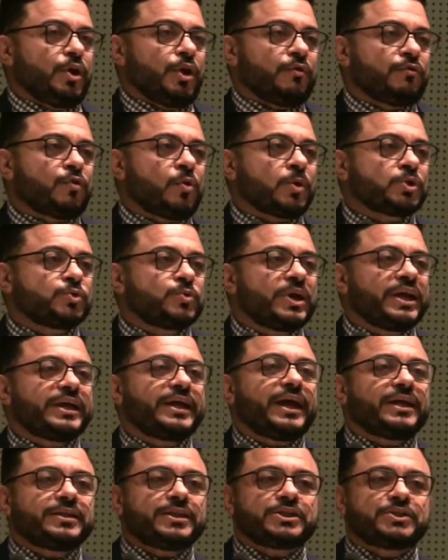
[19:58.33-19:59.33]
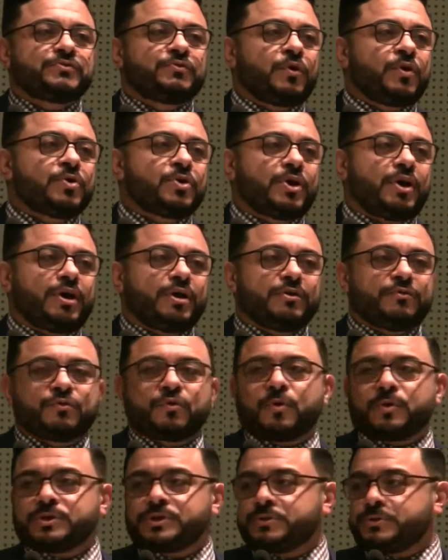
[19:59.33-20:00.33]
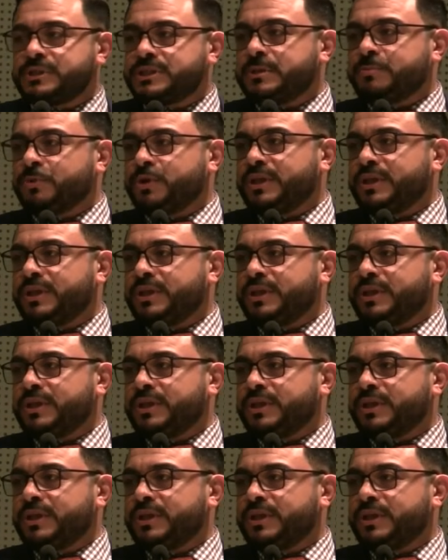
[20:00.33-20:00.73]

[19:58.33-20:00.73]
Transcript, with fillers: Of course, when I got this phone call, of course, there's some